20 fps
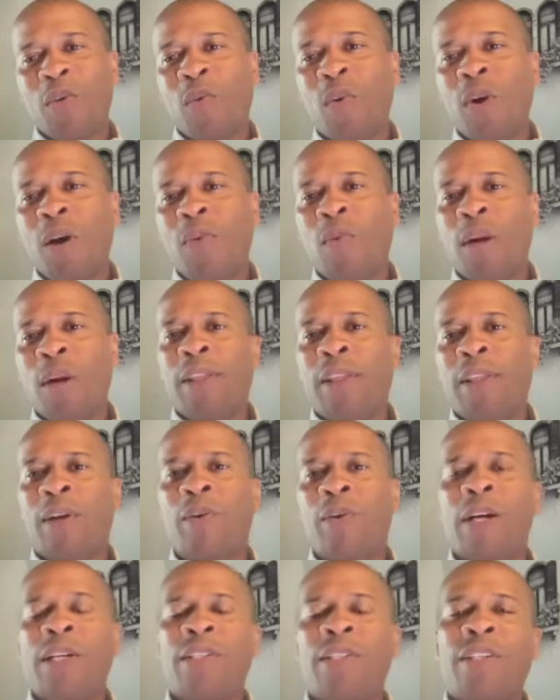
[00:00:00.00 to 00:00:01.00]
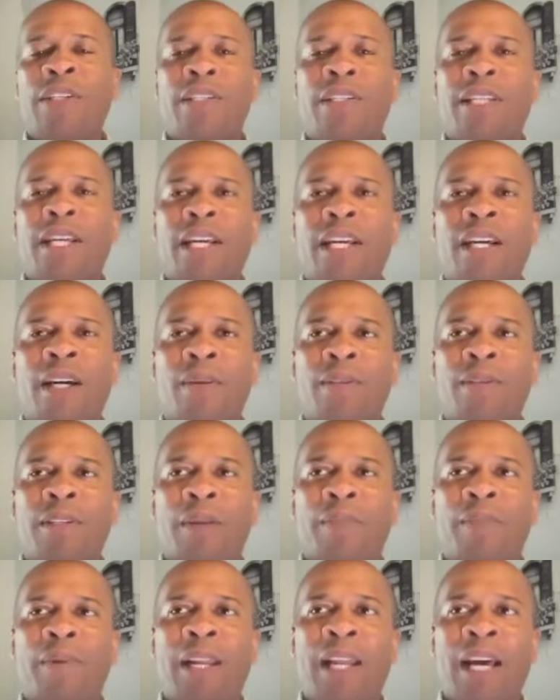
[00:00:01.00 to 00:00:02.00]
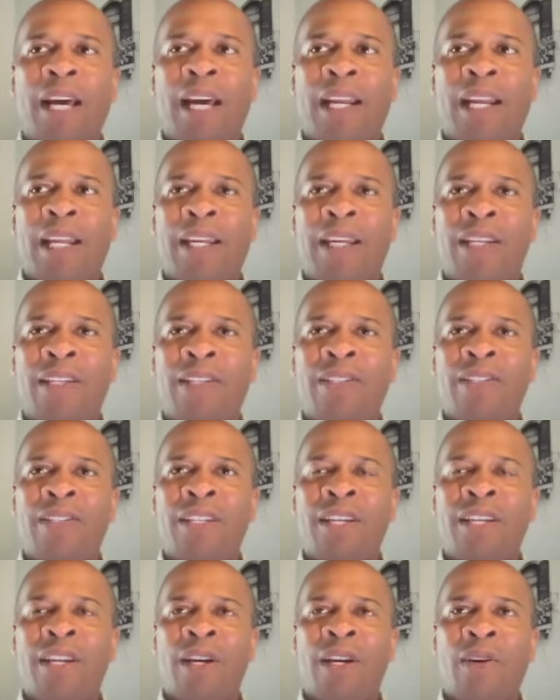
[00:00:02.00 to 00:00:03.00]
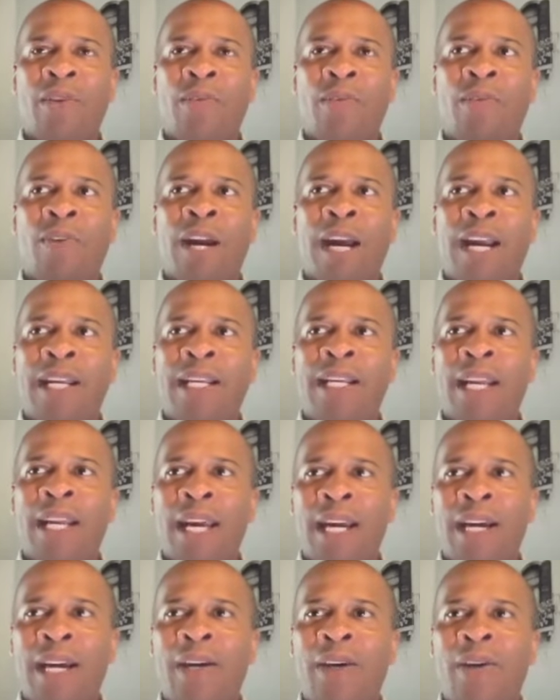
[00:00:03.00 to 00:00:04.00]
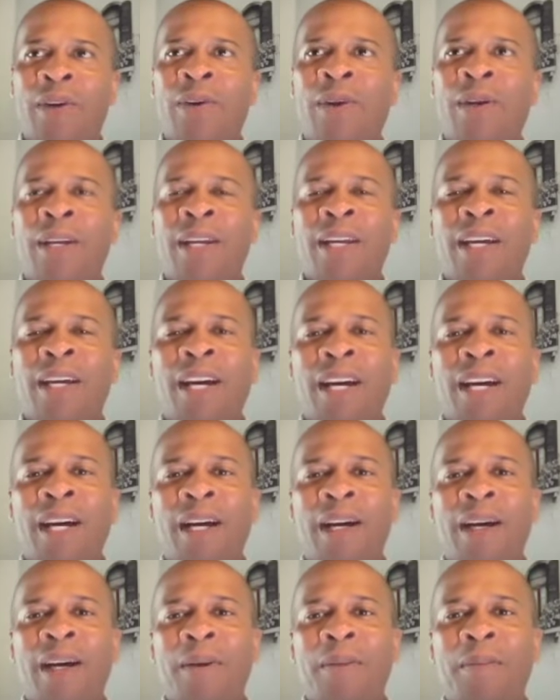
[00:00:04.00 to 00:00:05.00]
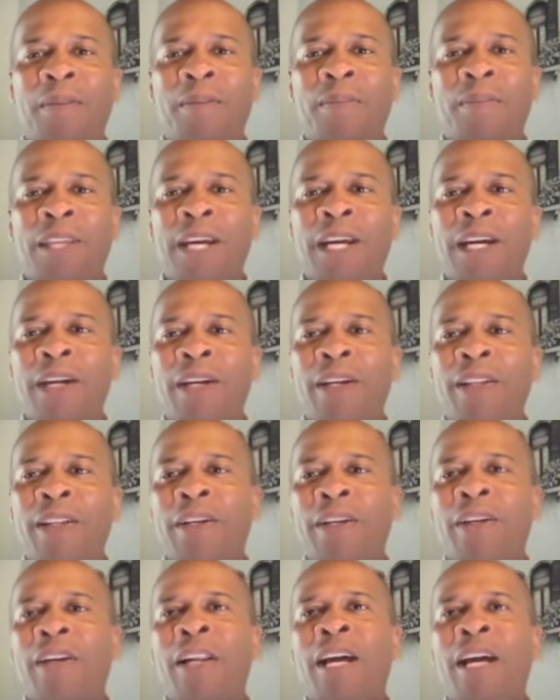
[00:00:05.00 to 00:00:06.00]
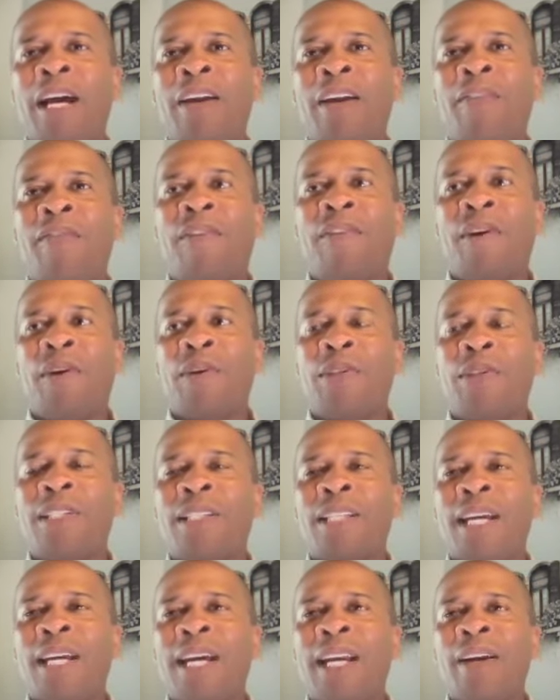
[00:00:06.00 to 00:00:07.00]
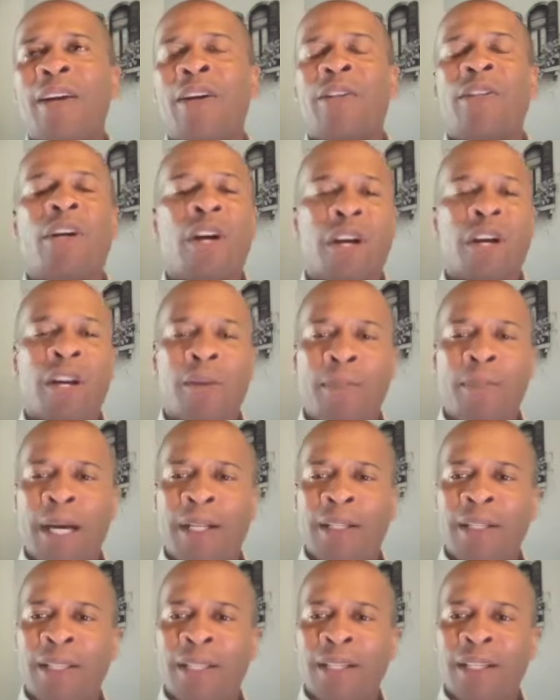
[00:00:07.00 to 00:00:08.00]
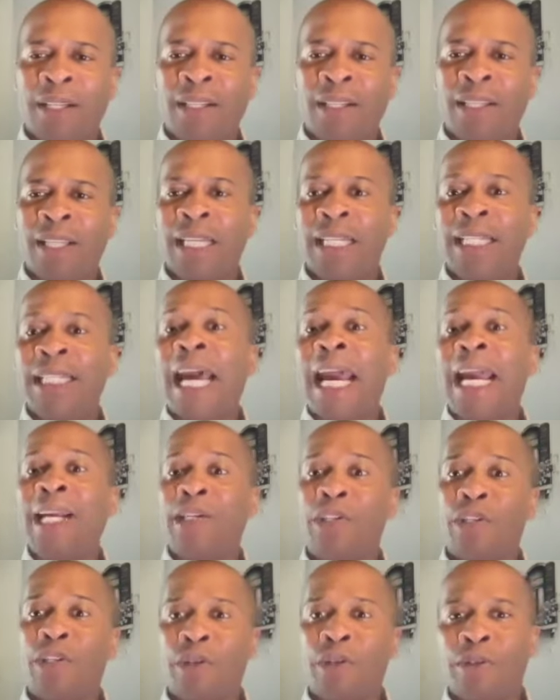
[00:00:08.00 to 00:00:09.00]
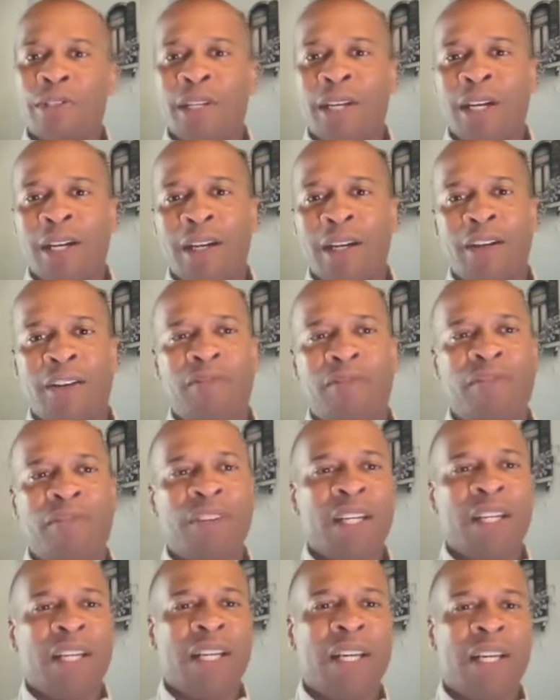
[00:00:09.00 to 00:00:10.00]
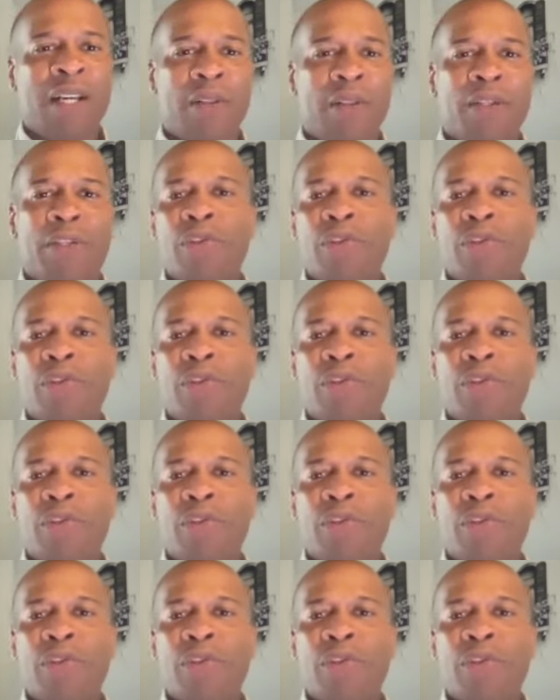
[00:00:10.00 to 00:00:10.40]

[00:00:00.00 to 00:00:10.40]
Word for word: what one of the questions that comes up a lot is, you know, right now um, there there are a lot of folks that are talking about the the dangers of, you know, the